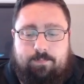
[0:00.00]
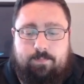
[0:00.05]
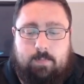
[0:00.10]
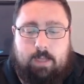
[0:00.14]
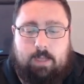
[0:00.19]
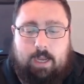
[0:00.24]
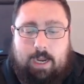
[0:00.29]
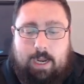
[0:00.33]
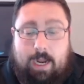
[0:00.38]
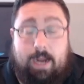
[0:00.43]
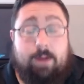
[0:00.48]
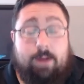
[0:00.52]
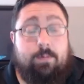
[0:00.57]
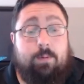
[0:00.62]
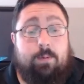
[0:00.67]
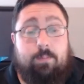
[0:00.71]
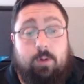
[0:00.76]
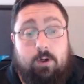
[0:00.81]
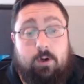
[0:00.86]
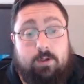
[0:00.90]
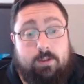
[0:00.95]
I would
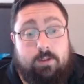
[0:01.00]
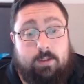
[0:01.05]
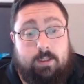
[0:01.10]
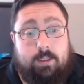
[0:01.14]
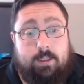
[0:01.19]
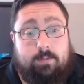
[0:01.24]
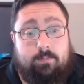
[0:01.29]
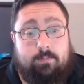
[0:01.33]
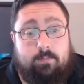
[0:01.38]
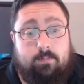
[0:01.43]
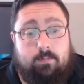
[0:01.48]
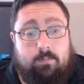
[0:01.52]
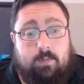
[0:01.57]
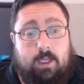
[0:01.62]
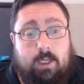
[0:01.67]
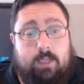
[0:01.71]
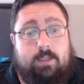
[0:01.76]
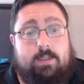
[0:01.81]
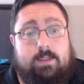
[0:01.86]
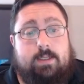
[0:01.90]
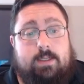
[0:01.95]
personally like
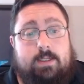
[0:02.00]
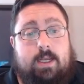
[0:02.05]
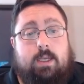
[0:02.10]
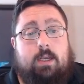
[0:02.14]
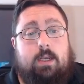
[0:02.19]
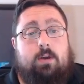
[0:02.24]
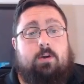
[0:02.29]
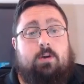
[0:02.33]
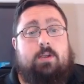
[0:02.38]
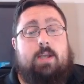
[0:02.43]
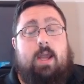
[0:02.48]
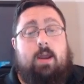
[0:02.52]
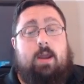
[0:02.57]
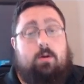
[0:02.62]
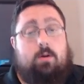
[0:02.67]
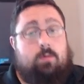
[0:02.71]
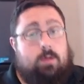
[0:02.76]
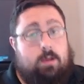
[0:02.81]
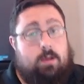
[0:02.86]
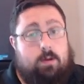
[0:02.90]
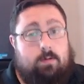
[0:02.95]
to take kickers out
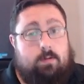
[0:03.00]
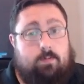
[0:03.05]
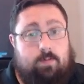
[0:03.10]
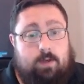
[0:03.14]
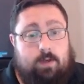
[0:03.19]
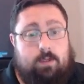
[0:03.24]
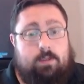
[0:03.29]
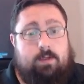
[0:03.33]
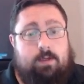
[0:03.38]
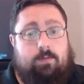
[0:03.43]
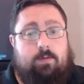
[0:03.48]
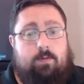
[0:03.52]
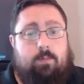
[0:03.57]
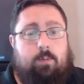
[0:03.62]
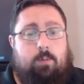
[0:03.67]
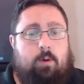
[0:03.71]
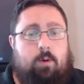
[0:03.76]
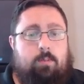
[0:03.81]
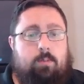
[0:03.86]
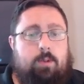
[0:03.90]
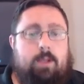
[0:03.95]
of fantasy
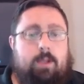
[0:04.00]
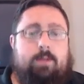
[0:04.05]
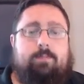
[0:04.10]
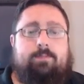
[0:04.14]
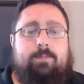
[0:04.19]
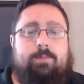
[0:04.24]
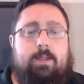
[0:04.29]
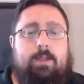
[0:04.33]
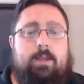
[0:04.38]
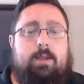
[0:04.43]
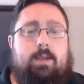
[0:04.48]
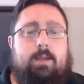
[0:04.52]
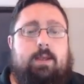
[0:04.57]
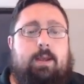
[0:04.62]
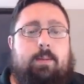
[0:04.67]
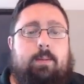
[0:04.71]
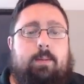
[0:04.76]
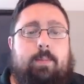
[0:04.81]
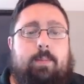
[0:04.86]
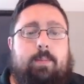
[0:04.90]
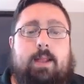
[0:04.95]
football, but
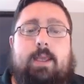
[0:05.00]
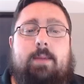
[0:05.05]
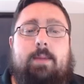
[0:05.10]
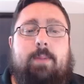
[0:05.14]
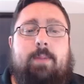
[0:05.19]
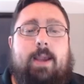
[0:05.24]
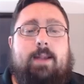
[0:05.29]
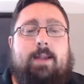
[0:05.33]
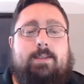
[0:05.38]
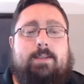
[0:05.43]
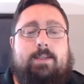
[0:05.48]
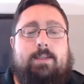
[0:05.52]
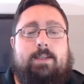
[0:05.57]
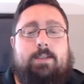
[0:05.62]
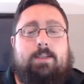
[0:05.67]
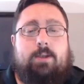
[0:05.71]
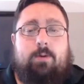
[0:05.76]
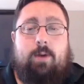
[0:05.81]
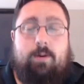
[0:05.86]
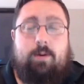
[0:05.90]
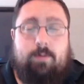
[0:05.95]
my league mates
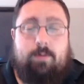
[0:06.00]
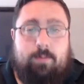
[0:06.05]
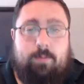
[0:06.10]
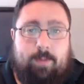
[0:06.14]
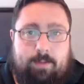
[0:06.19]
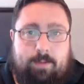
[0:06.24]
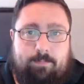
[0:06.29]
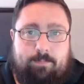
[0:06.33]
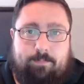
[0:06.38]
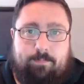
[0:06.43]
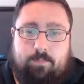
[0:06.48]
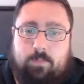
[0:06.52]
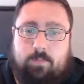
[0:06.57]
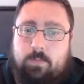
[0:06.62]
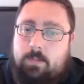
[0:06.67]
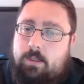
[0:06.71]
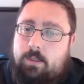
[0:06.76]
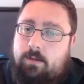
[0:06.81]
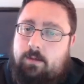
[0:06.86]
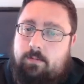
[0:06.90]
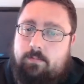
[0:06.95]
disagree with me,
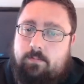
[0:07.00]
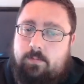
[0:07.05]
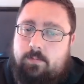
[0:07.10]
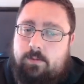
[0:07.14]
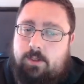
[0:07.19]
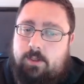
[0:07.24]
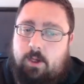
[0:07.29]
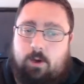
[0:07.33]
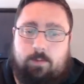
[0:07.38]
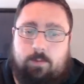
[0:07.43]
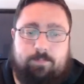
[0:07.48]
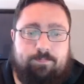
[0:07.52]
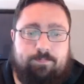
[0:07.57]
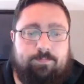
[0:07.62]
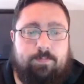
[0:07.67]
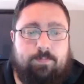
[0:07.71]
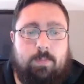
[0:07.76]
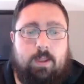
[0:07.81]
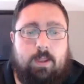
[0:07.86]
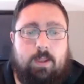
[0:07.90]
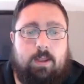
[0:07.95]
so
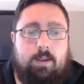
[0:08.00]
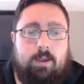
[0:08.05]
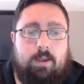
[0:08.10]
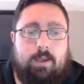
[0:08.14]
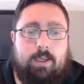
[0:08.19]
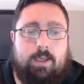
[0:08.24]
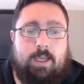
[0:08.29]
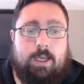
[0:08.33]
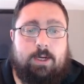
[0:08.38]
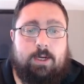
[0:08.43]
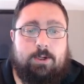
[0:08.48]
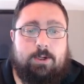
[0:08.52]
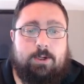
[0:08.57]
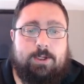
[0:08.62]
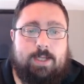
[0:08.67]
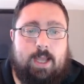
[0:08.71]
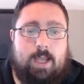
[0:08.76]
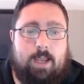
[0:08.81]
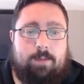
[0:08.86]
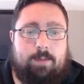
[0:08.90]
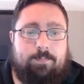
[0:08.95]
kickers
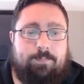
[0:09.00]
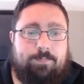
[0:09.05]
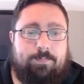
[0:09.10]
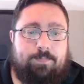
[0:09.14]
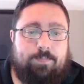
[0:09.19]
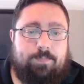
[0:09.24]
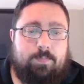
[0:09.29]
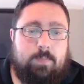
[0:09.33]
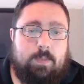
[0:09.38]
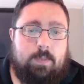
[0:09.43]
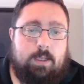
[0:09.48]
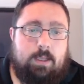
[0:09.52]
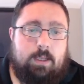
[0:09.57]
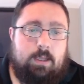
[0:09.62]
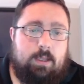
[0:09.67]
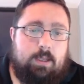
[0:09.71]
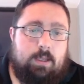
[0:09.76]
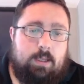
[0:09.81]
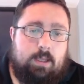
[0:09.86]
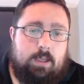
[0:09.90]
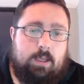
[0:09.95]
stay.
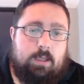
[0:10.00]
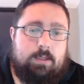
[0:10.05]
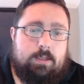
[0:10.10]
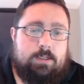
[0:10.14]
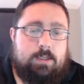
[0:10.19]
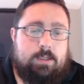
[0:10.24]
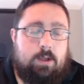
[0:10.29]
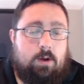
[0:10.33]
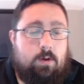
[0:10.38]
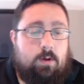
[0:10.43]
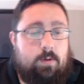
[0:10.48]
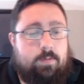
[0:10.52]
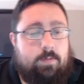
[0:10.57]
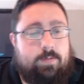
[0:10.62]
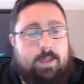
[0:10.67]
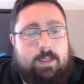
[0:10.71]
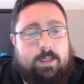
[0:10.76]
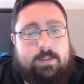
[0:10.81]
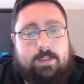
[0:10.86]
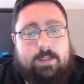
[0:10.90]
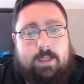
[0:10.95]
So if
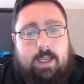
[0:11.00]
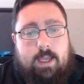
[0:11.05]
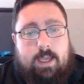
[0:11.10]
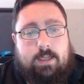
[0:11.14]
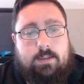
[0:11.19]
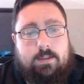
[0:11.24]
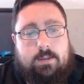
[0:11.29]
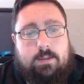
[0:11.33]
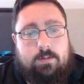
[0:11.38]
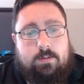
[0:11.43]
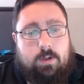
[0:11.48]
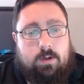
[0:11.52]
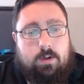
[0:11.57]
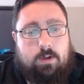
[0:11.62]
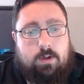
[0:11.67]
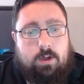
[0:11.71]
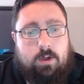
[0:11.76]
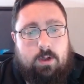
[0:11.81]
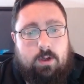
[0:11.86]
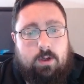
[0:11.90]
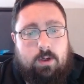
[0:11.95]
that's the case, we're going to go
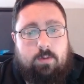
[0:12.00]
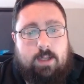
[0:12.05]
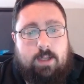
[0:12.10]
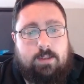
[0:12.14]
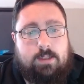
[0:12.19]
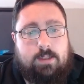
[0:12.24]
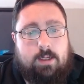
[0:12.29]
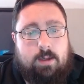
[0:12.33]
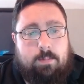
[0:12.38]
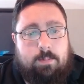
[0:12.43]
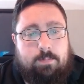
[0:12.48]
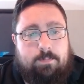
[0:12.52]
with Ryan Suckup.